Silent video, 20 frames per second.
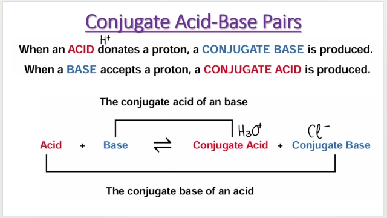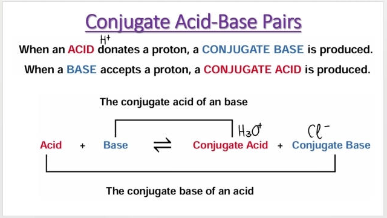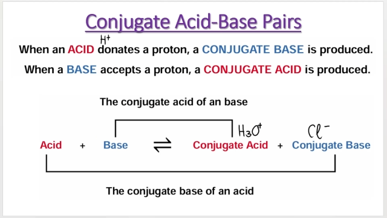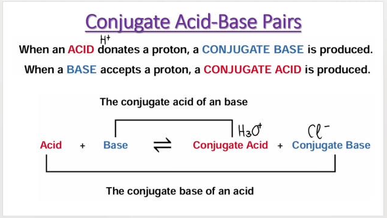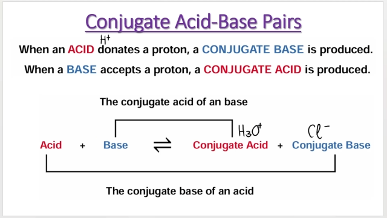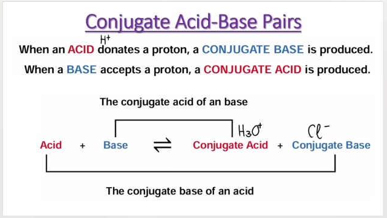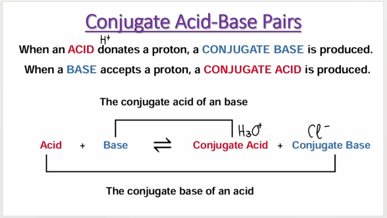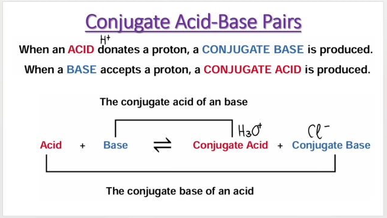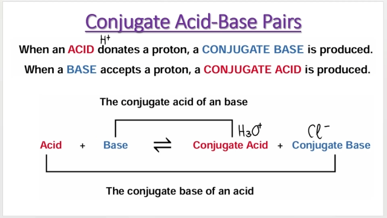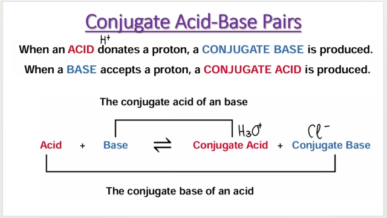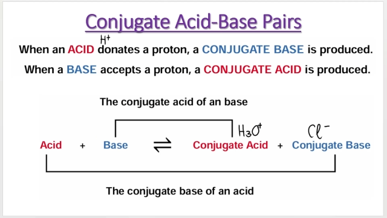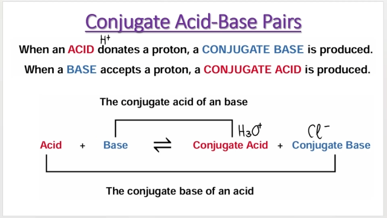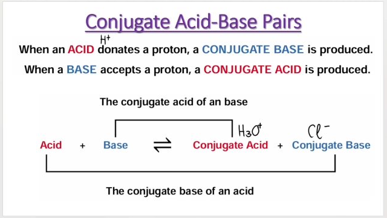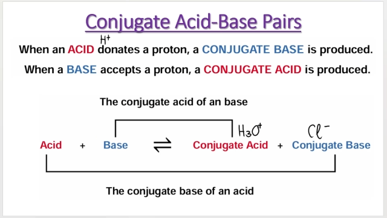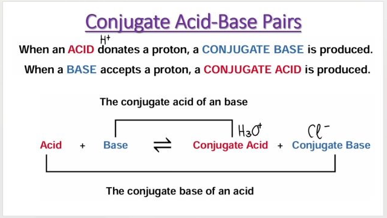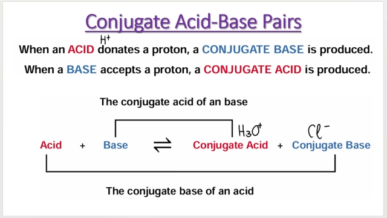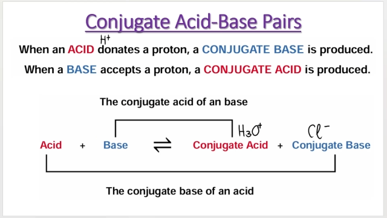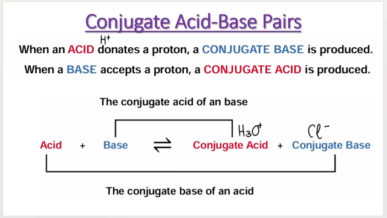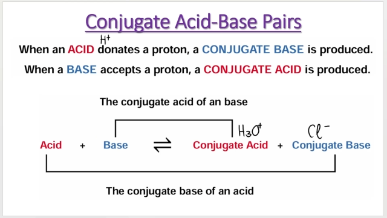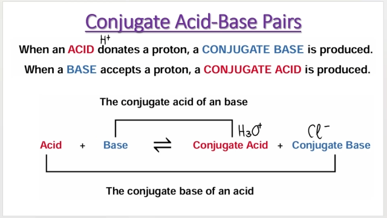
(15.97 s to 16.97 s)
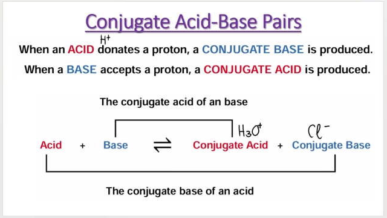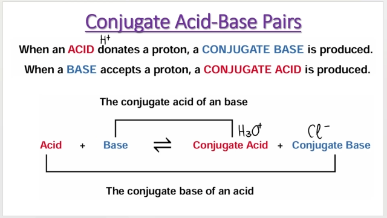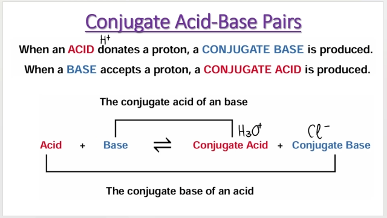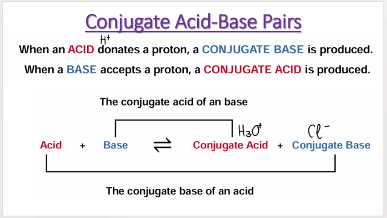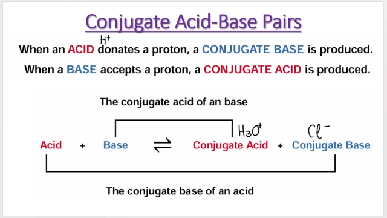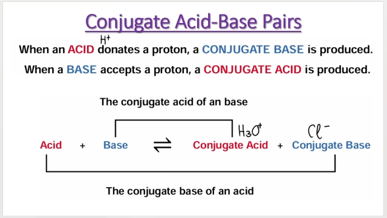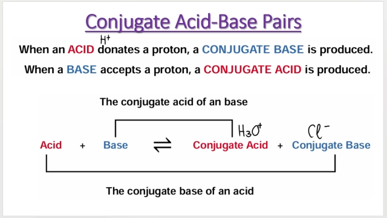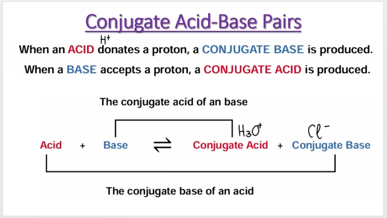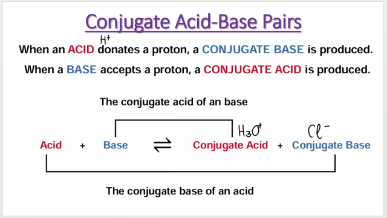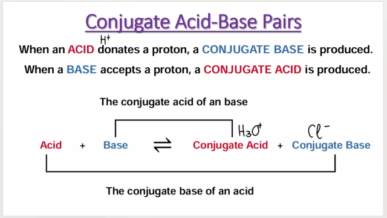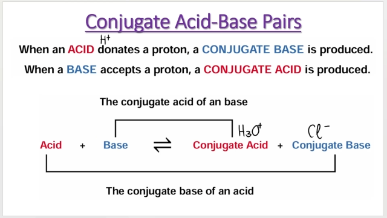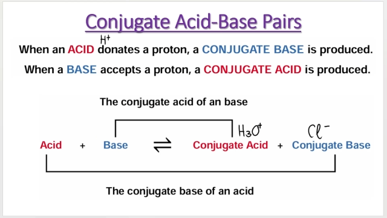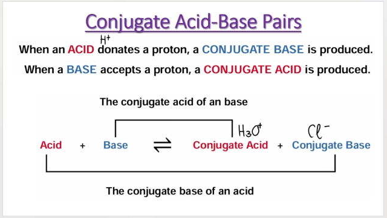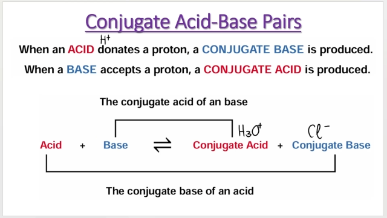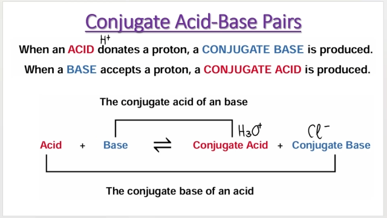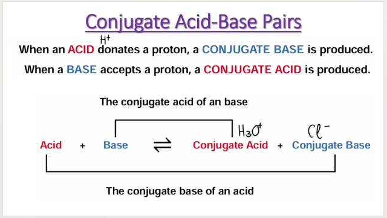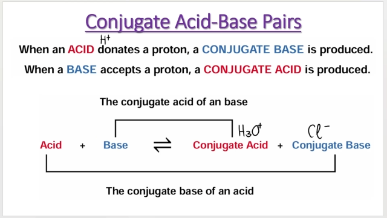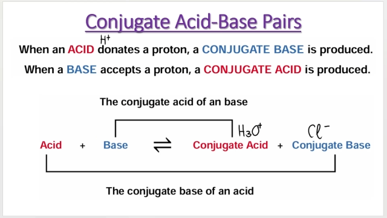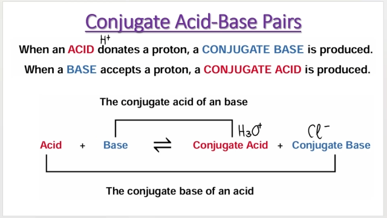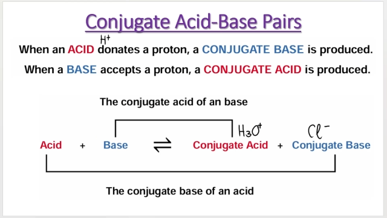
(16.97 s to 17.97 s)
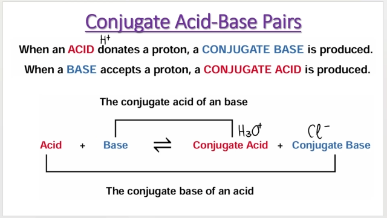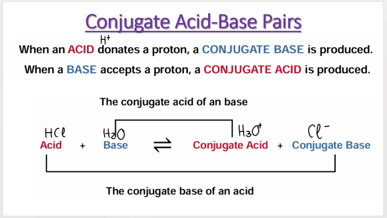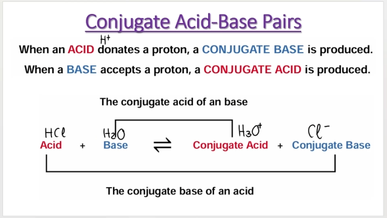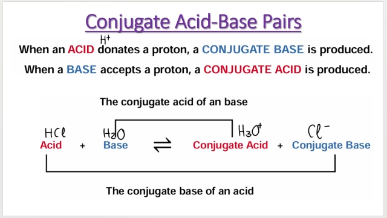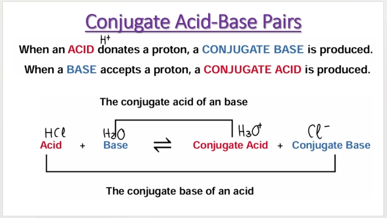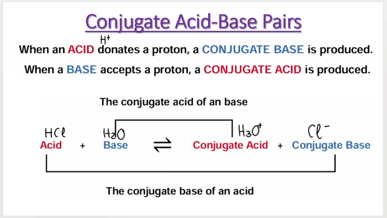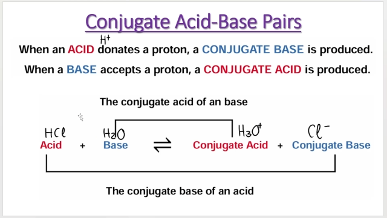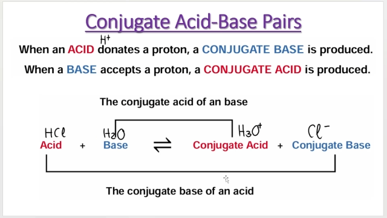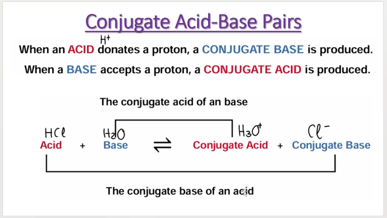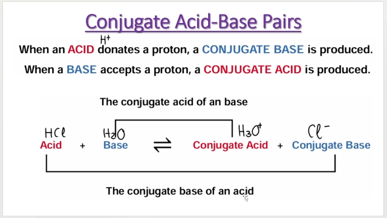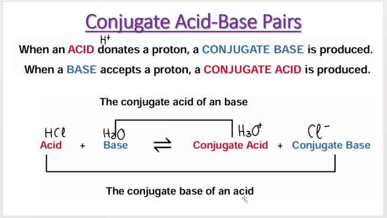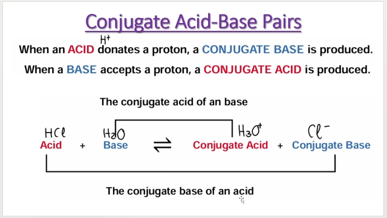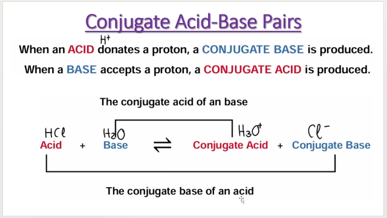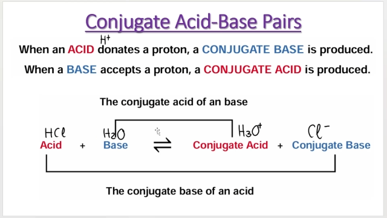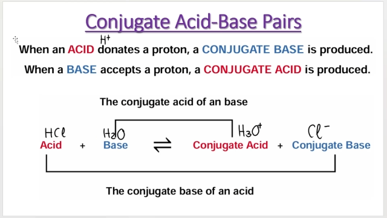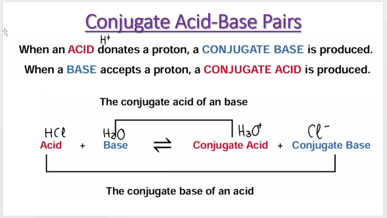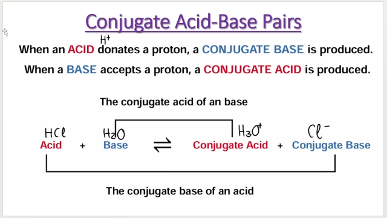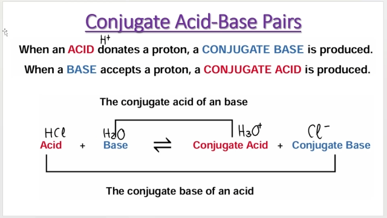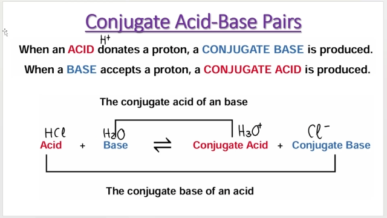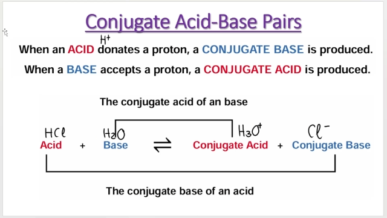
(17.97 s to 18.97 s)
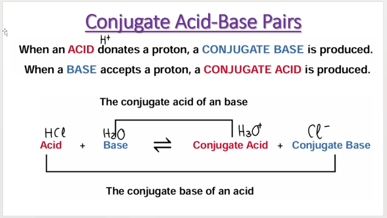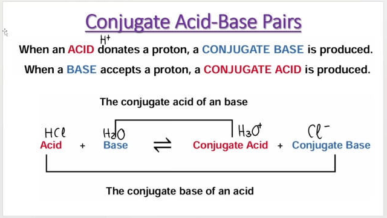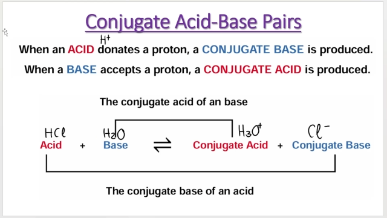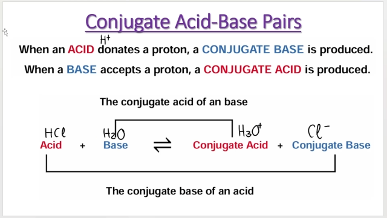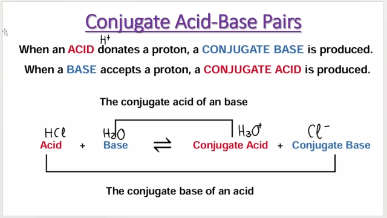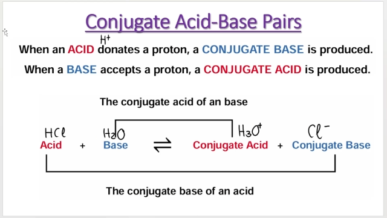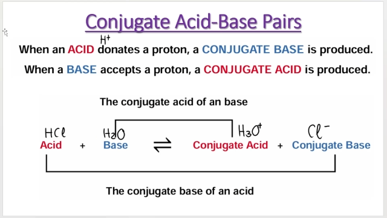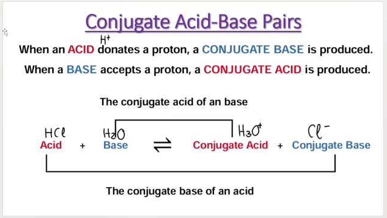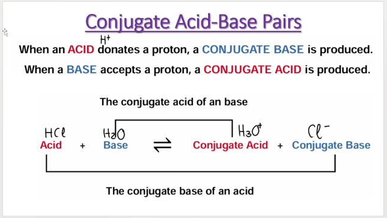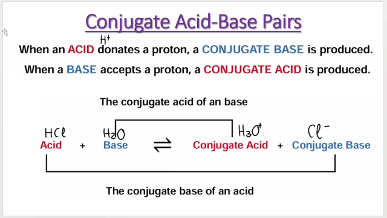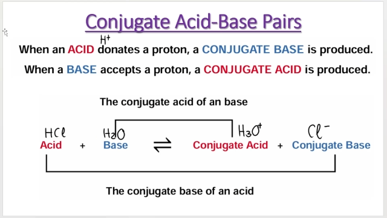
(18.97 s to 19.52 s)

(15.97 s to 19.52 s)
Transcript: No face is visible, so there are no lips to read.